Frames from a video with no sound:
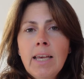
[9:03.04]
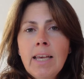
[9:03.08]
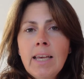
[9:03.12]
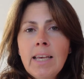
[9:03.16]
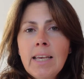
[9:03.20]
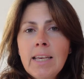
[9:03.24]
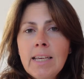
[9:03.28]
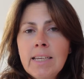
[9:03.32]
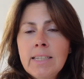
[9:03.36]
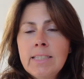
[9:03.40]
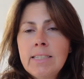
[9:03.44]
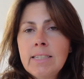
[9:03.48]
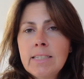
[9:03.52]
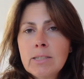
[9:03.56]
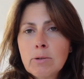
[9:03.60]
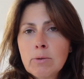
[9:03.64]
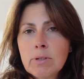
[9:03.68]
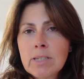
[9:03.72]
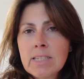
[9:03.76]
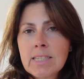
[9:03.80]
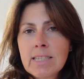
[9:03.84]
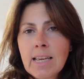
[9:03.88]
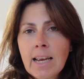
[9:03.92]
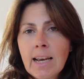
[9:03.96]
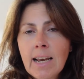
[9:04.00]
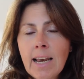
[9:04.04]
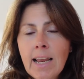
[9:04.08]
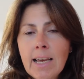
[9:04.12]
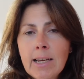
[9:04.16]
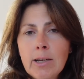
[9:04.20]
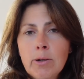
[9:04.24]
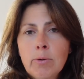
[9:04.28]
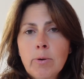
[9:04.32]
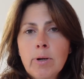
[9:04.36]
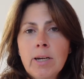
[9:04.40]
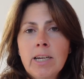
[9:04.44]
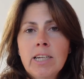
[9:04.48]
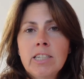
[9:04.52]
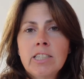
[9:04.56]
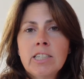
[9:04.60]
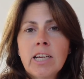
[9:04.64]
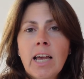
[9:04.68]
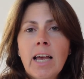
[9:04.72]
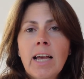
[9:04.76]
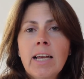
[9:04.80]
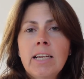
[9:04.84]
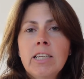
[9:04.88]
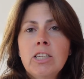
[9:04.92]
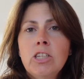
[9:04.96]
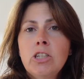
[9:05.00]
easy to understand language,
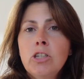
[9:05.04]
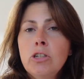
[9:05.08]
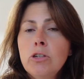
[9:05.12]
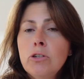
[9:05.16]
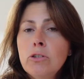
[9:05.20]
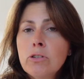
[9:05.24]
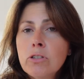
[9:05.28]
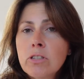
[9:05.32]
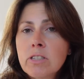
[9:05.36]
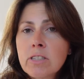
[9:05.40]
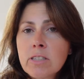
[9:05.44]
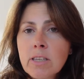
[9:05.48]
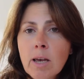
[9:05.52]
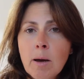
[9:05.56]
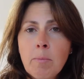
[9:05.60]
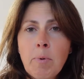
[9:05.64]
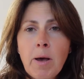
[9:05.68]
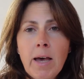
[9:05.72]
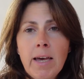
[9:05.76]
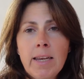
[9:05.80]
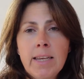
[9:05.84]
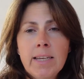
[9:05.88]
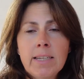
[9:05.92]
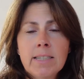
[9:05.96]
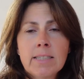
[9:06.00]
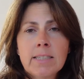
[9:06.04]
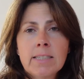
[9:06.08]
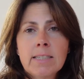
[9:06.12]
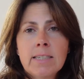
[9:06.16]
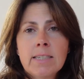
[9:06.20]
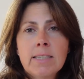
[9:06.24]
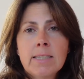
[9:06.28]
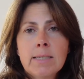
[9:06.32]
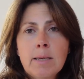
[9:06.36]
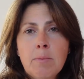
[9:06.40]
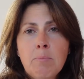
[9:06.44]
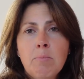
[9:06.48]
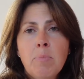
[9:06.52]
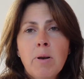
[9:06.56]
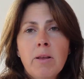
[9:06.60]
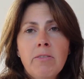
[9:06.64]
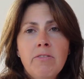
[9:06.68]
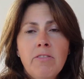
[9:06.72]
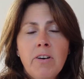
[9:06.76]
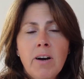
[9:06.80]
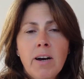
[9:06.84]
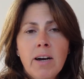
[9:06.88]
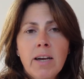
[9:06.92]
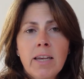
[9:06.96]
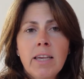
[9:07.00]
and use subheadings to
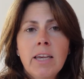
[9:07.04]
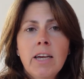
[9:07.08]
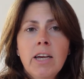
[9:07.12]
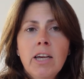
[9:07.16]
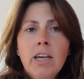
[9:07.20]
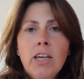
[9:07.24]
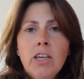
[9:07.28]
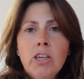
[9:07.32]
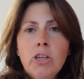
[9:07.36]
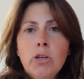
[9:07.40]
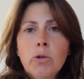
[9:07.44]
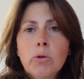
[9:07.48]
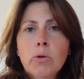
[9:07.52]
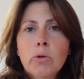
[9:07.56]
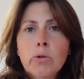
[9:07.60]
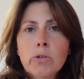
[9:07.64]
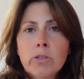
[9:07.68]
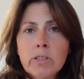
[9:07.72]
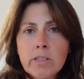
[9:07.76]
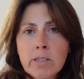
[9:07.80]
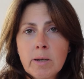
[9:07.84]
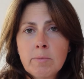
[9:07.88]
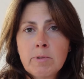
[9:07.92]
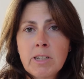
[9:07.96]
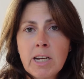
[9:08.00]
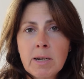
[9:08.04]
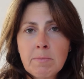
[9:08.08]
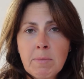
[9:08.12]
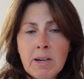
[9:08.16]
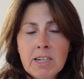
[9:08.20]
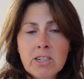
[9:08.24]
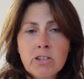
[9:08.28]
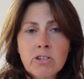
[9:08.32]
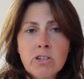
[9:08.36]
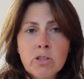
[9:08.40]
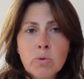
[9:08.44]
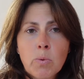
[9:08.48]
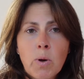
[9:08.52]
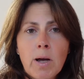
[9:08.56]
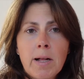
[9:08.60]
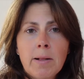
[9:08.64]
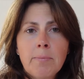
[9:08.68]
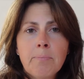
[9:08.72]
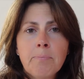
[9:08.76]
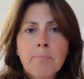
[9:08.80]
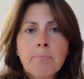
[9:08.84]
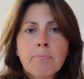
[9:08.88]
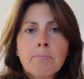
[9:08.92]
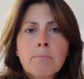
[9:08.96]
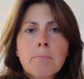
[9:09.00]
simplify your subject matter as
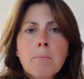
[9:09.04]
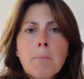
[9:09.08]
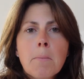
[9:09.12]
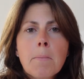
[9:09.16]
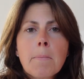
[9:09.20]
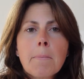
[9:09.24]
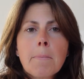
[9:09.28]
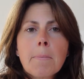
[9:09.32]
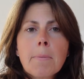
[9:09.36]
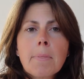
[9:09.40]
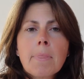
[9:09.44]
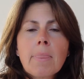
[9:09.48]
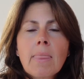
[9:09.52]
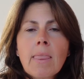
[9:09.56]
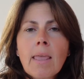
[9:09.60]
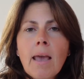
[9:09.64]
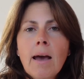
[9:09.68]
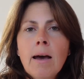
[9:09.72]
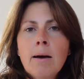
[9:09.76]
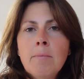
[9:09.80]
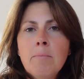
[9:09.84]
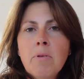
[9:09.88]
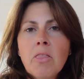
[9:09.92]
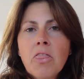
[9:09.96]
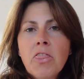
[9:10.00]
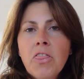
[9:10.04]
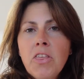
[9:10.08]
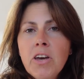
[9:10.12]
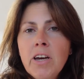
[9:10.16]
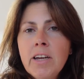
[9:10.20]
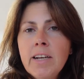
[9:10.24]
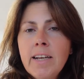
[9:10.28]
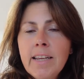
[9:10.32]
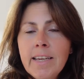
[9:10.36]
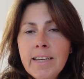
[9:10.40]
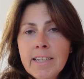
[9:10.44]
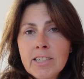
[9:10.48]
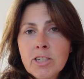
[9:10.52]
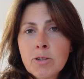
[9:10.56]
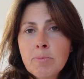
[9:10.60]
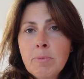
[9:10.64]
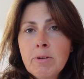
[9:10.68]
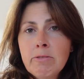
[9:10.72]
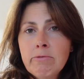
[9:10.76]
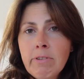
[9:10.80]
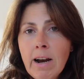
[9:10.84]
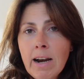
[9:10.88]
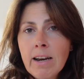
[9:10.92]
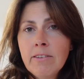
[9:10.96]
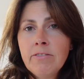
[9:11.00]
well. Thirdly, it should be
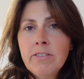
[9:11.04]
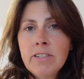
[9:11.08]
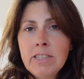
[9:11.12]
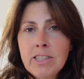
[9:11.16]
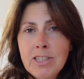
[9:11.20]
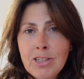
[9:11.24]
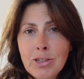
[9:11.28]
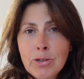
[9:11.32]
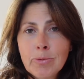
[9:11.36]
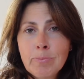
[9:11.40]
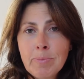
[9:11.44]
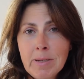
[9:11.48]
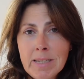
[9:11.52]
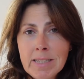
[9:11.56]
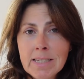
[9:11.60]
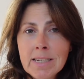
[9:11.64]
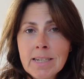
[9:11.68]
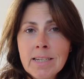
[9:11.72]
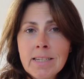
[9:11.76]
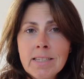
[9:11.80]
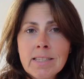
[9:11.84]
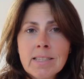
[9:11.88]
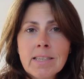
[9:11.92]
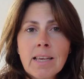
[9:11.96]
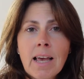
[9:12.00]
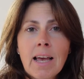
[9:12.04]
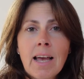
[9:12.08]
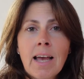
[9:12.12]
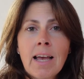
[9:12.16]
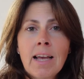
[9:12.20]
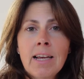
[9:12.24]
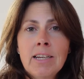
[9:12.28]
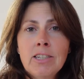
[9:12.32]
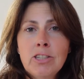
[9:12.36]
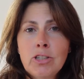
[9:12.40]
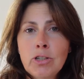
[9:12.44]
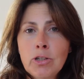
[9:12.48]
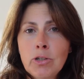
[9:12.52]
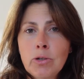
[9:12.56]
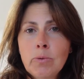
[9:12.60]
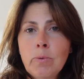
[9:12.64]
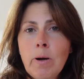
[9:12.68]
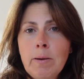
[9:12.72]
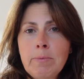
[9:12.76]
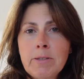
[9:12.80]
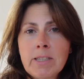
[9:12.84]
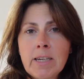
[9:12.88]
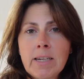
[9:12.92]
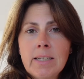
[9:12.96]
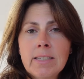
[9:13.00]
relevant to your business and to your
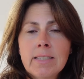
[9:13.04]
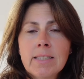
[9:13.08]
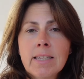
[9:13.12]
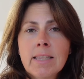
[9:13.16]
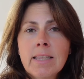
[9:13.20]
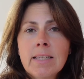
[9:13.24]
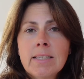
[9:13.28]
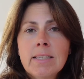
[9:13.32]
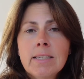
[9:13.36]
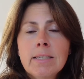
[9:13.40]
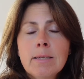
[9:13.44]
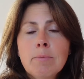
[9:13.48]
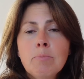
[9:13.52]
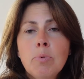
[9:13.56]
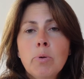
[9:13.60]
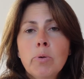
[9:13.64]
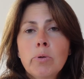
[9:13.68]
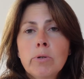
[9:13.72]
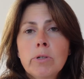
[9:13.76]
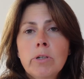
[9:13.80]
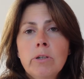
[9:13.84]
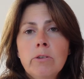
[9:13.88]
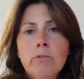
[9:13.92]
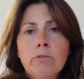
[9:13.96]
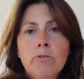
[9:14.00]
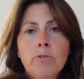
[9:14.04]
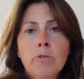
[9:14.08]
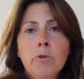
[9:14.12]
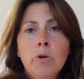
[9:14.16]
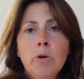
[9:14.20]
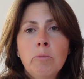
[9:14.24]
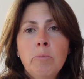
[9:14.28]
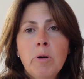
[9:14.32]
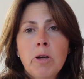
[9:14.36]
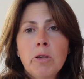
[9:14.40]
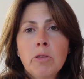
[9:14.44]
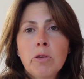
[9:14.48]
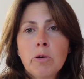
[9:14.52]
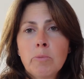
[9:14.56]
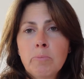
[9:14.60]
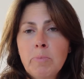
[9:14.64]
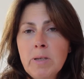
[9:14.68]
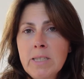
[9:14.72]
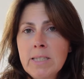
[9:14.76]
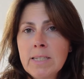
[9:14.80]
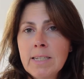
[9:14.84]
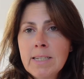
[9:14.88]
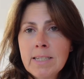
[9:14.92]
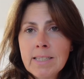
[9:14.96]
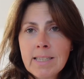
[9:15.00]
website. So this is important for both your
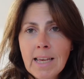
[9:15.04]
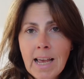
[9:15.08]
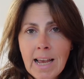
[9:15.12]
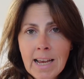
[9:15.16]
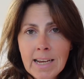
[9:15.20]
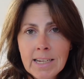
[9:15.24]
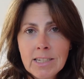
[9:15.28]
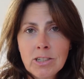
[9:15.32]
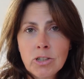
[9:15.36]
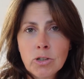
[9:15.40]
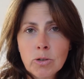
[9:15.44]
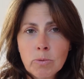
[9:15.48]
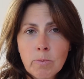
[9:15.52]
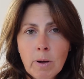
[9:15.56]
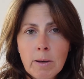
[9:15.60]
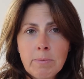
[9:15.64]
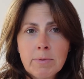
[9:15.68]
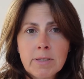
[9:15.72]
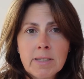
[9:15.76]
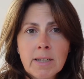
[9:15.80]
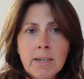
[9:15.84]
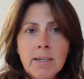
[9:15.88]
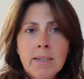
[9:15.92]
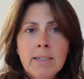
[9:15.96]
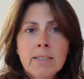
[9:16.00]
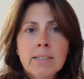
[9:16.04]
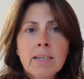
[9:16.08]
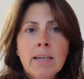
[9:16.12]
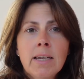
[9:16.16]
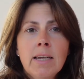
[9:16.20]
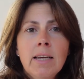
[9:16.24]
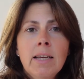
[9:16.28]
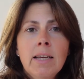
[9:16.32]
business and your website.